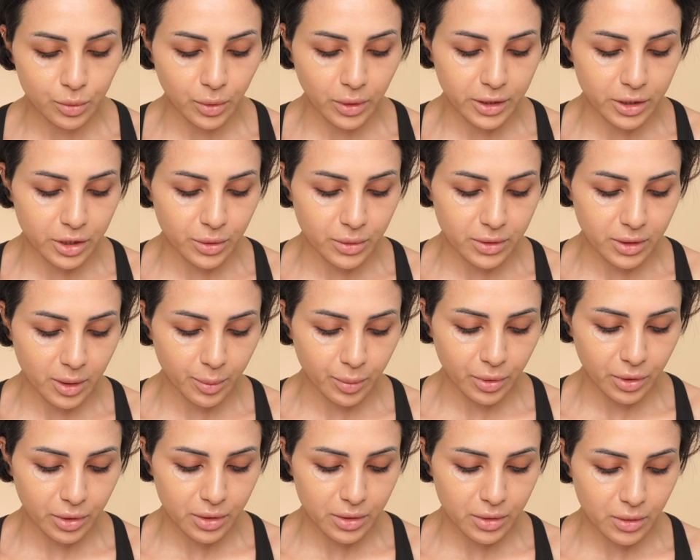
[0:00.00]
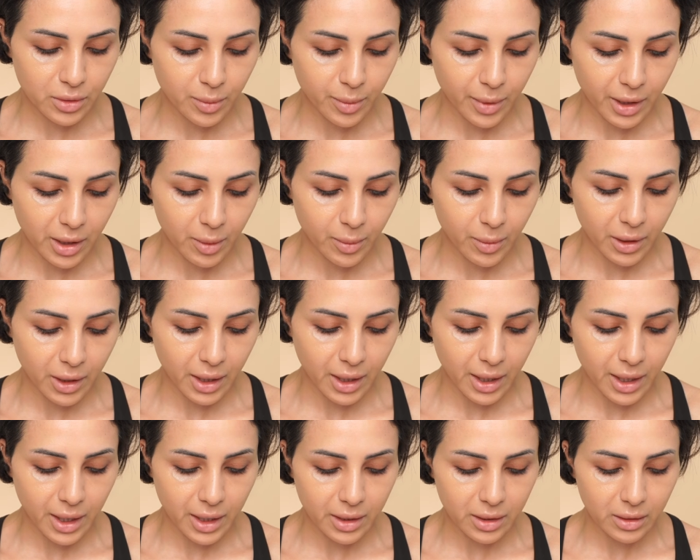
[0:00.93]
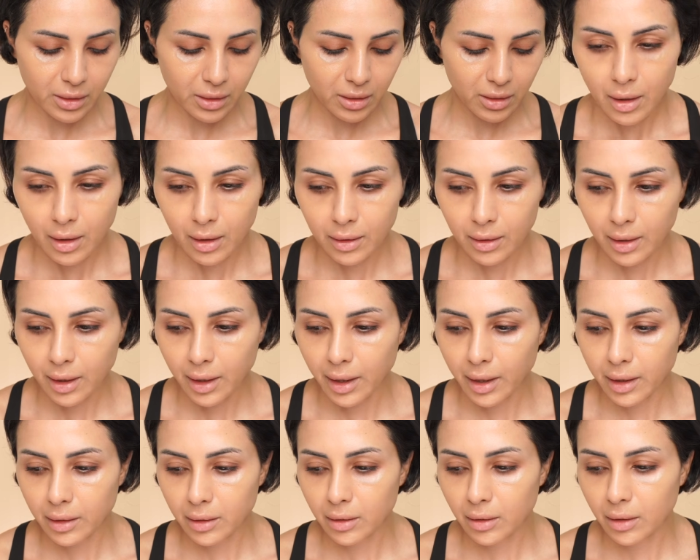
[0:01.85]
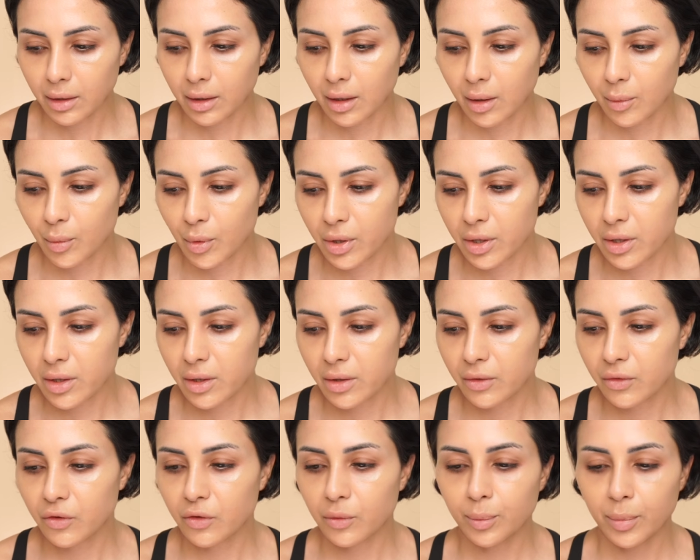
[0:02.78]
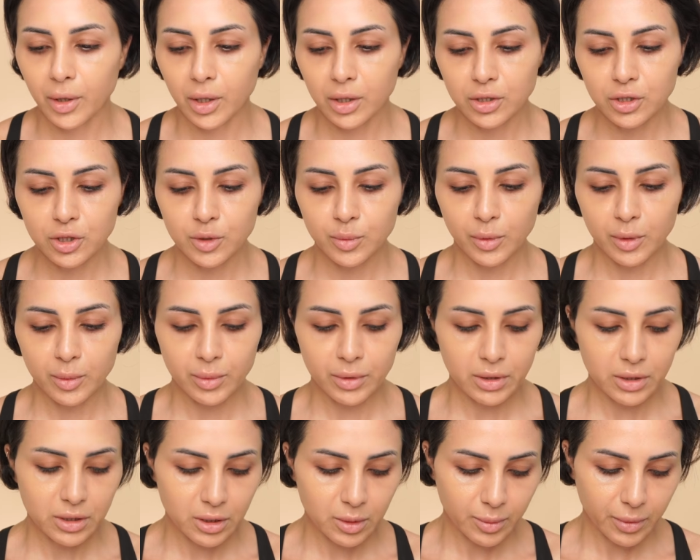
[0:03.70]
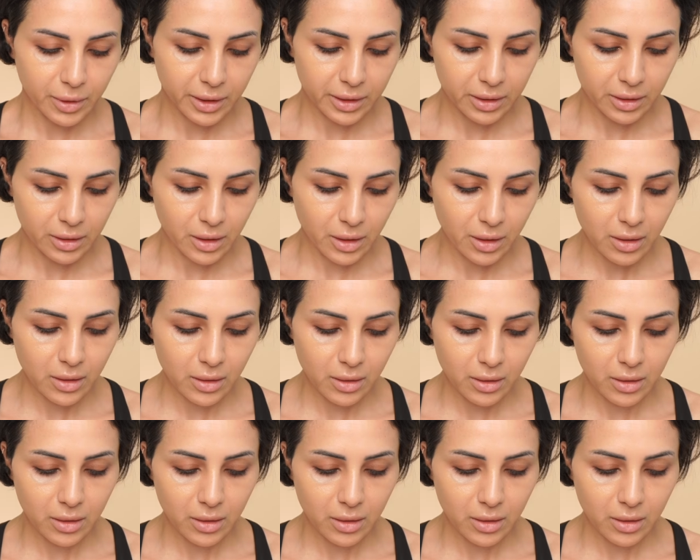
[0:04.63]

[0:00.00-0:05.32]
What I do is I put this on the back of my hand and then I get my sponge, my beauty blender.